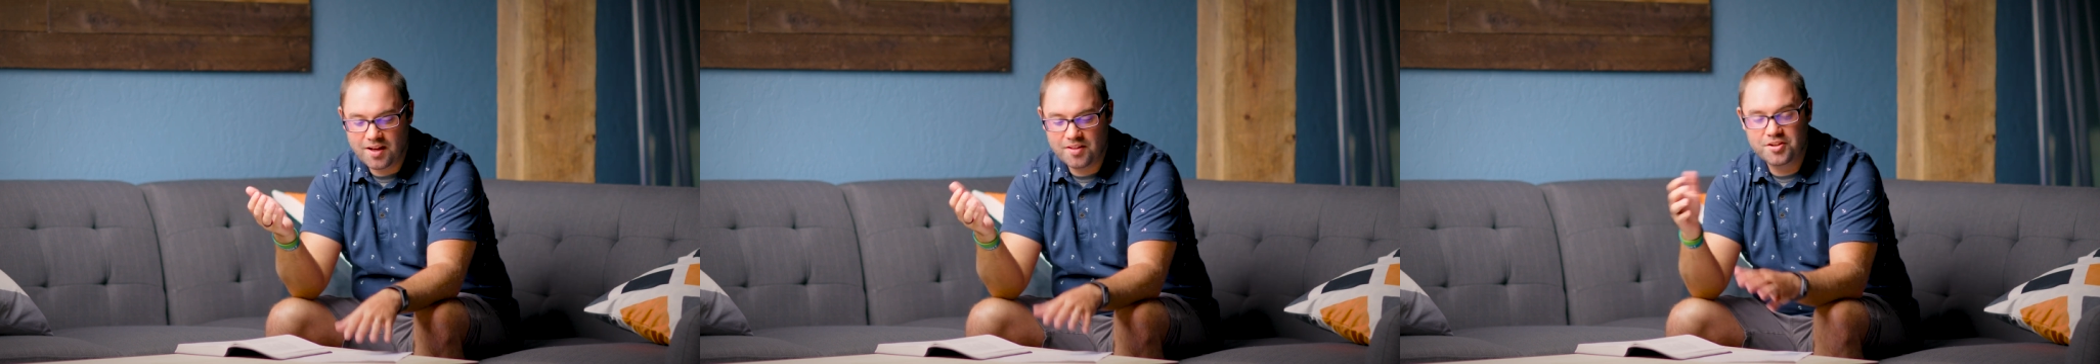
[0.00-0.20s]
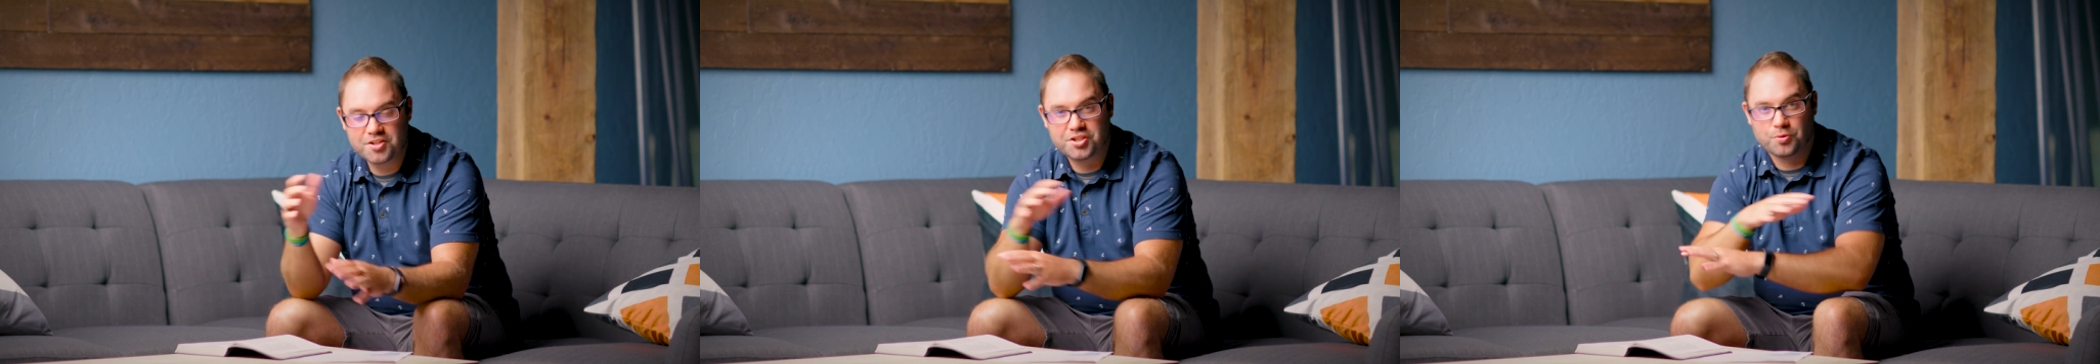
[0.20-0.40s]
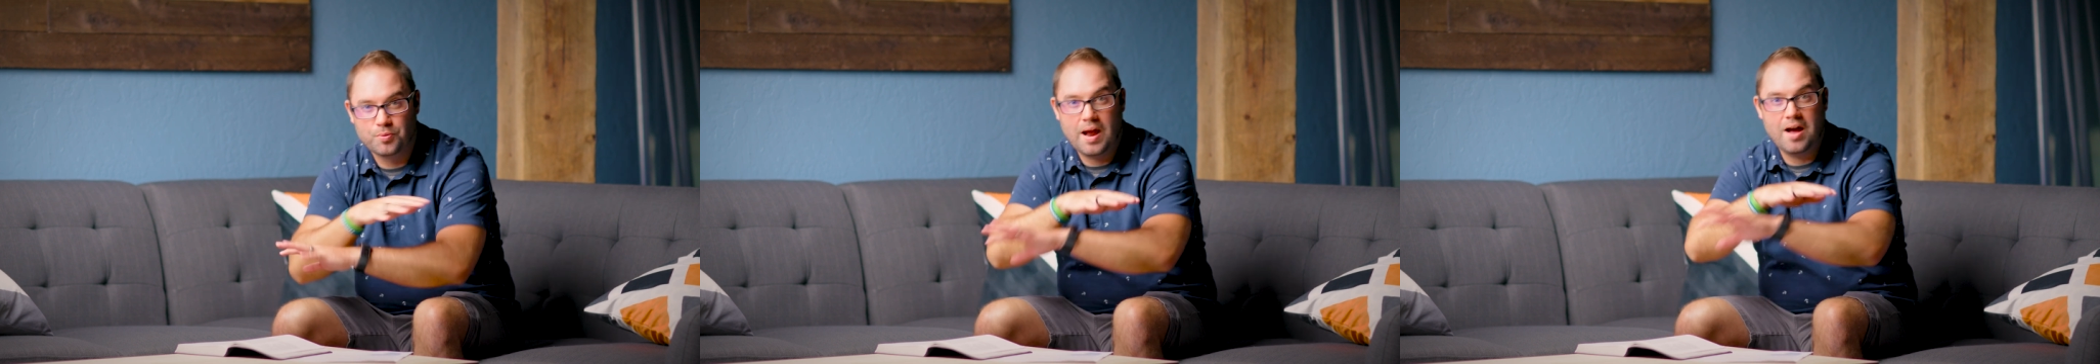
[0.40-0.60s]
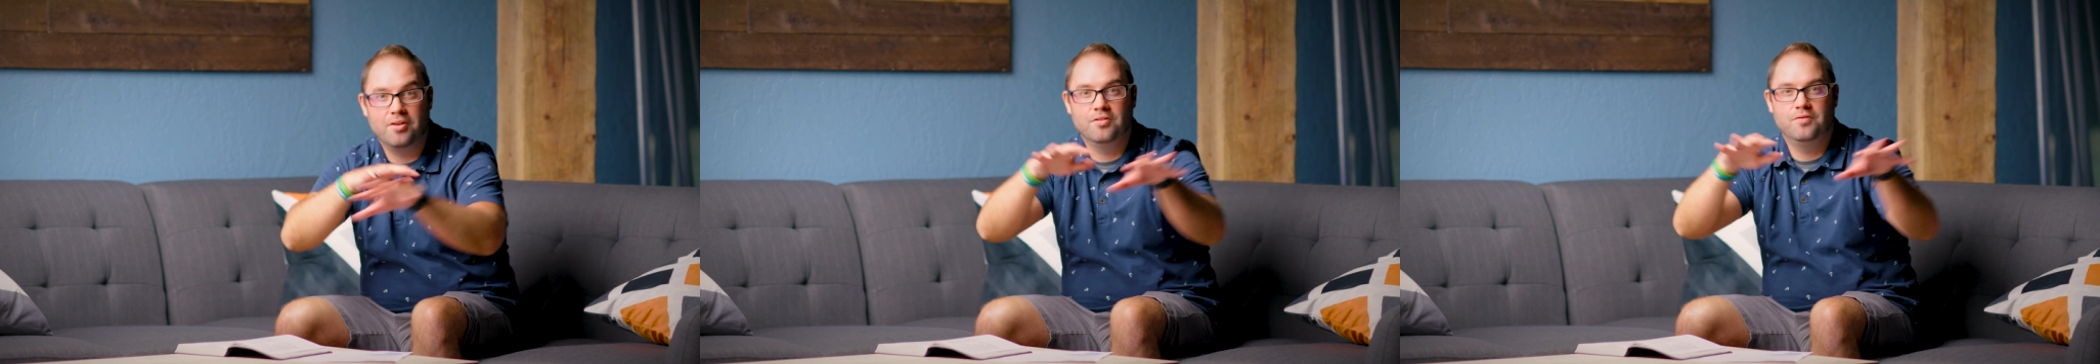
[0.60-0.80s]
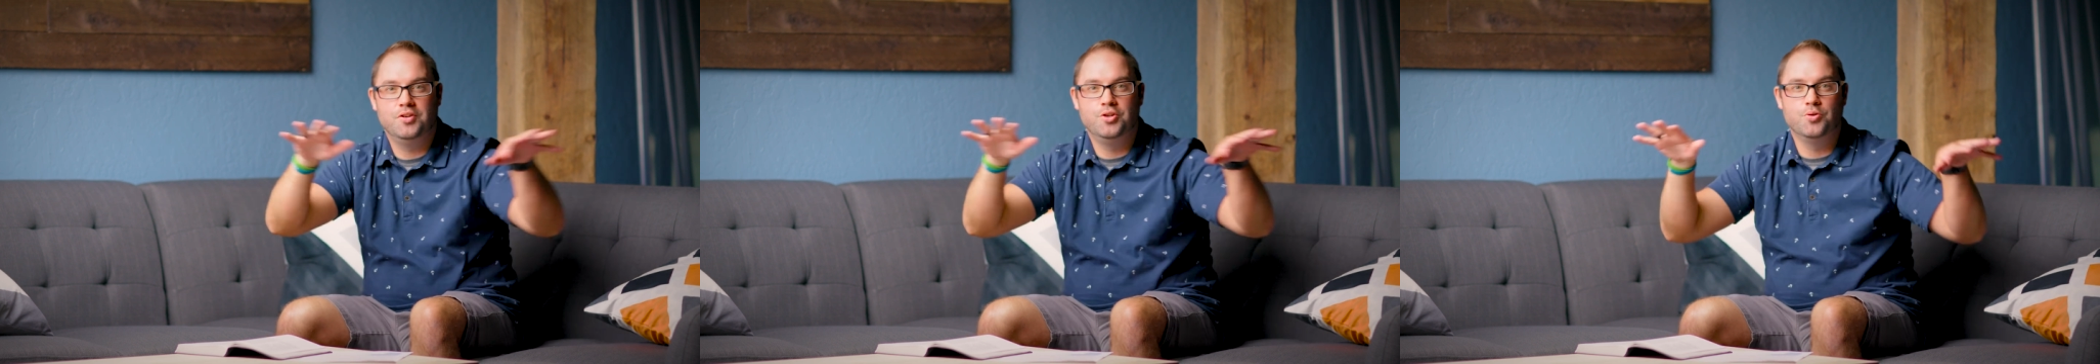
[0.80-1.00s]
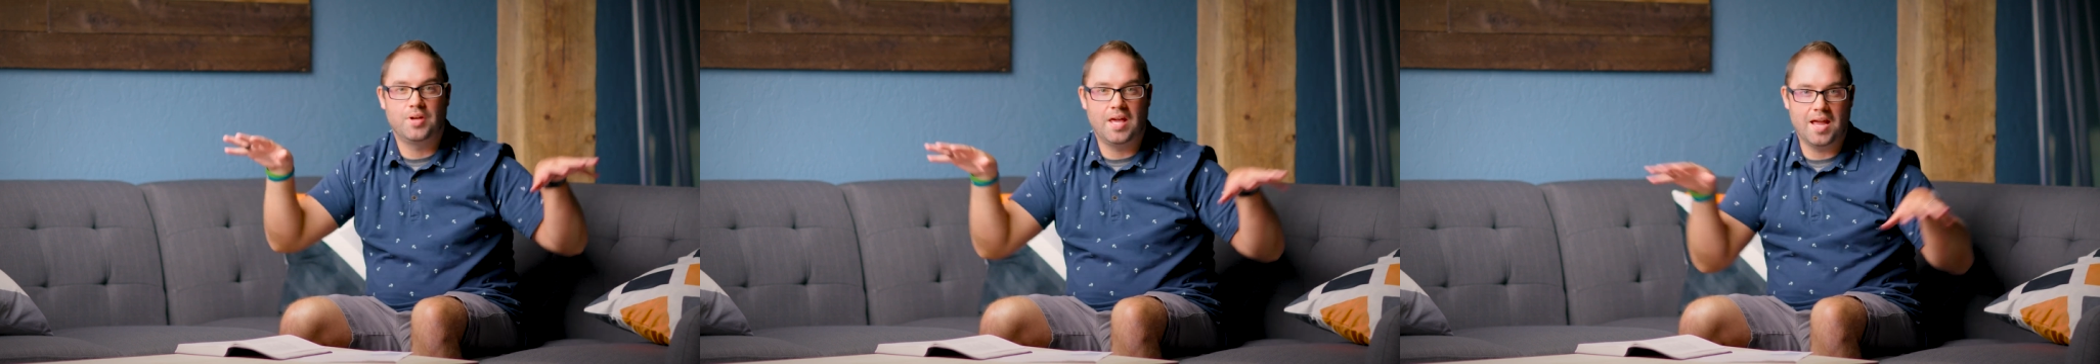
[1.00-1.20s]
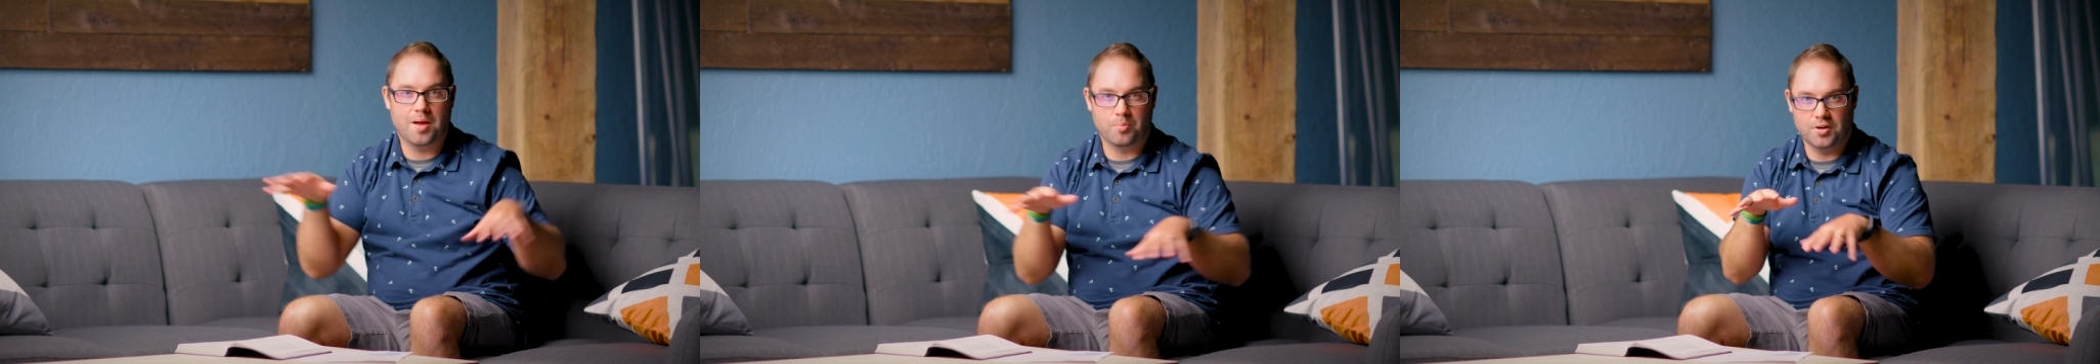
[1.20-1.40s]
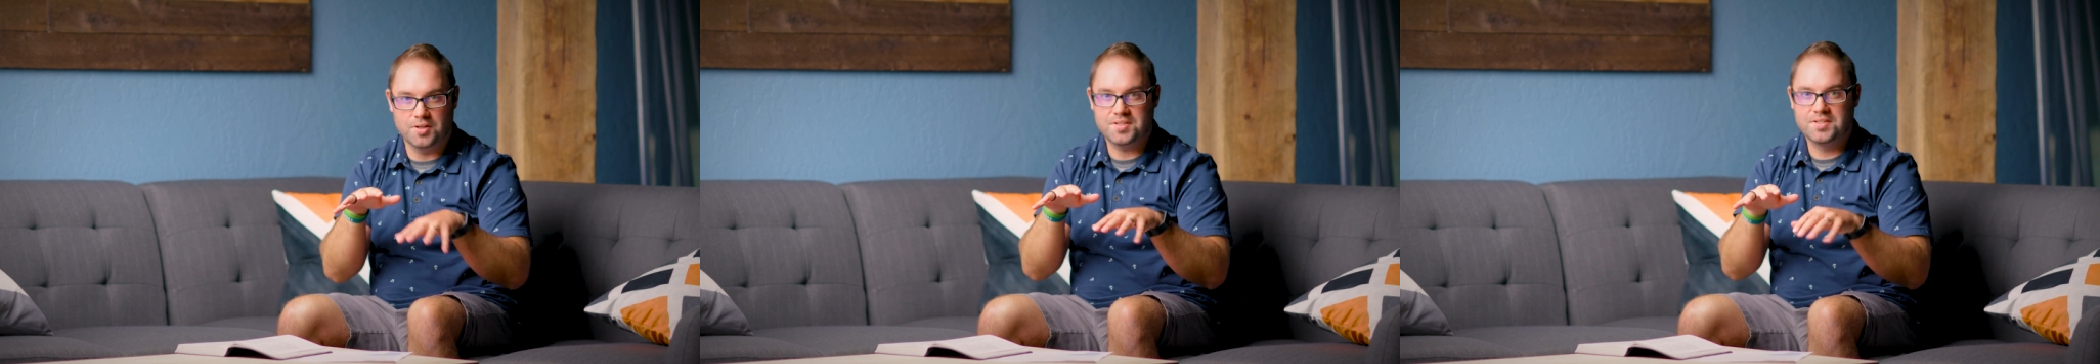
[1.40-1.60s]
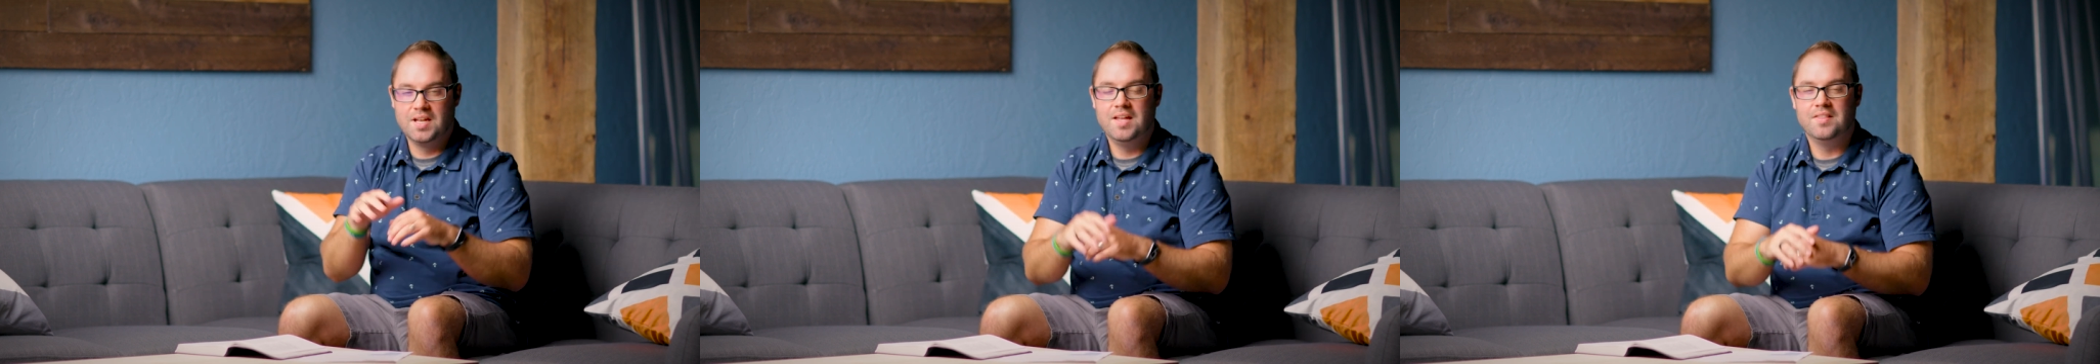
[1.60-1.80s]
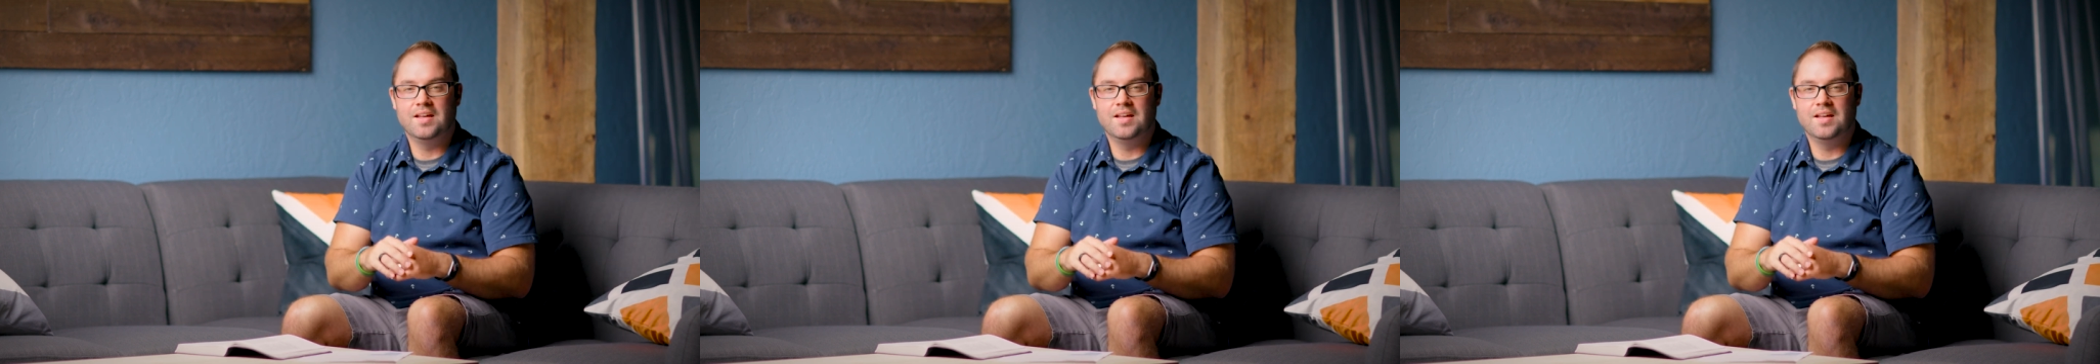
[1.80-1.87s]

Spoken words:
the surround view cameras